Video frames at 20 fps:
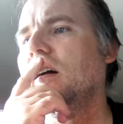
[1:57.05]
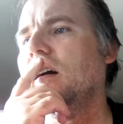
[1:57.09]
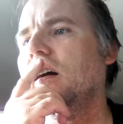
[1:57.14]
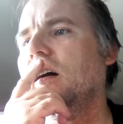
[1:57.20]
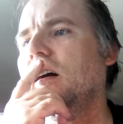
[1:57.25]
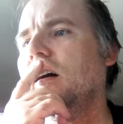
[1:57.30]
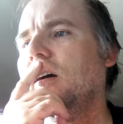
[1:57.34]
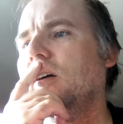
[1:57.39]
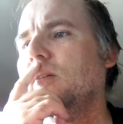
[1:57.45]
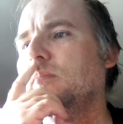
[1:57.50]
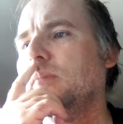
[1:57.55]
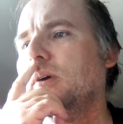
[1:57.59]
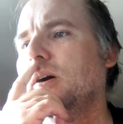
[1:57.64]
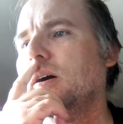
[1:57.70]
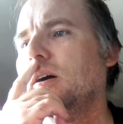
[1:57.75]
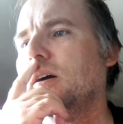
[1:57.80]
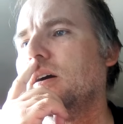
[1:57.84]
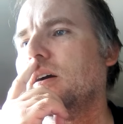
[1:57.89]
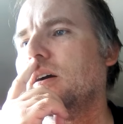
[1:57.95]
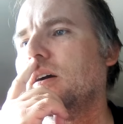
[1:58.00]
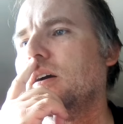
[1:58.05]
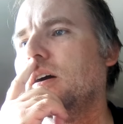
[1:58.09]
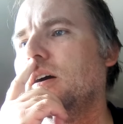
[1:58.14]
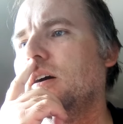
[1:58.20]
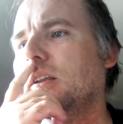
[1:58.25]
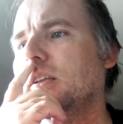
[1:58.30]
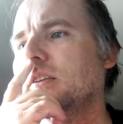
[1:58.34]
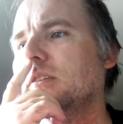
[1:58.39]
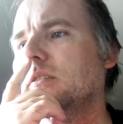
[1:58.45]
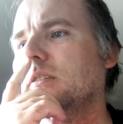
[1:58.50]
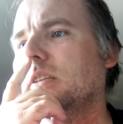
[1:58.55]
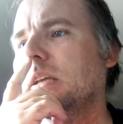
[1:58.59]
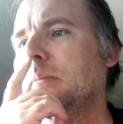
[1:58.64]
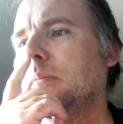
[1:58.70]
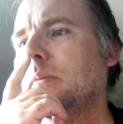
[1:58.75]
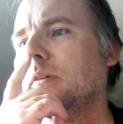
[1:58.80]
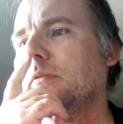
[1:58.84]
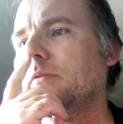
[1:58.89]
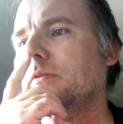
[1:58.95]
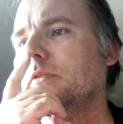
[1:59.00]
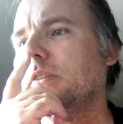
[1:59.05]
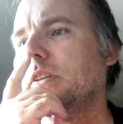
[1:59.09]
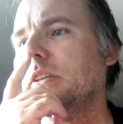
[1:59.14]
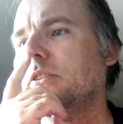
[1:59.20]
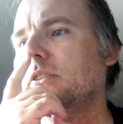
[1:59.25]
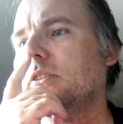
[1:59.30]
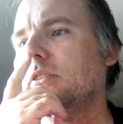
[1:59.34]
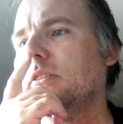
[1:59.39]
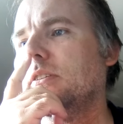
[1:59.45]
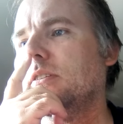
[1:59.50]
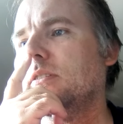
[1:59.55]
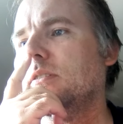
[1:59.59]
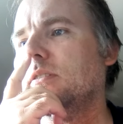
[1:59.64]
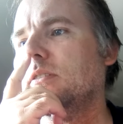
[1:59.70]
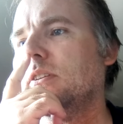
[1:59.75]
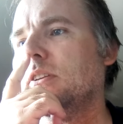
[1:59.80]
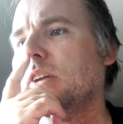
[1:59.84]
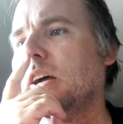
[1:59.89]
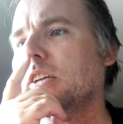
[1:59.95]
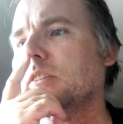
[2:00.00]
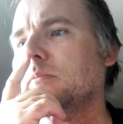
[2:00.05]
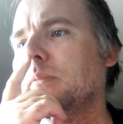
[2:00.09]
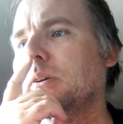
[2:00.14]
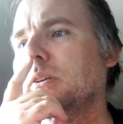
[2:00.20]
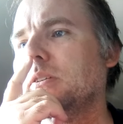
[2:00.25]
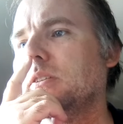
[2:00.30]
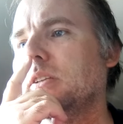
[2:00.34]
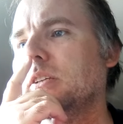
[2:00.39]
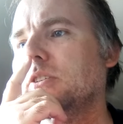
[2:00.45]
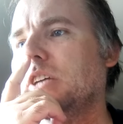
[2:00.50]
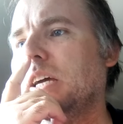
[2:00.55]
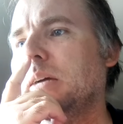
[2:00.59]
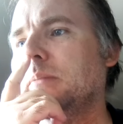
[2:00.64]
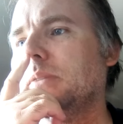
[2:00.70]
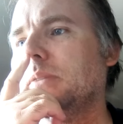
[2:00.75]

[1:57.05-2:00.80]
Oh my god, it's them off Taskmaster, James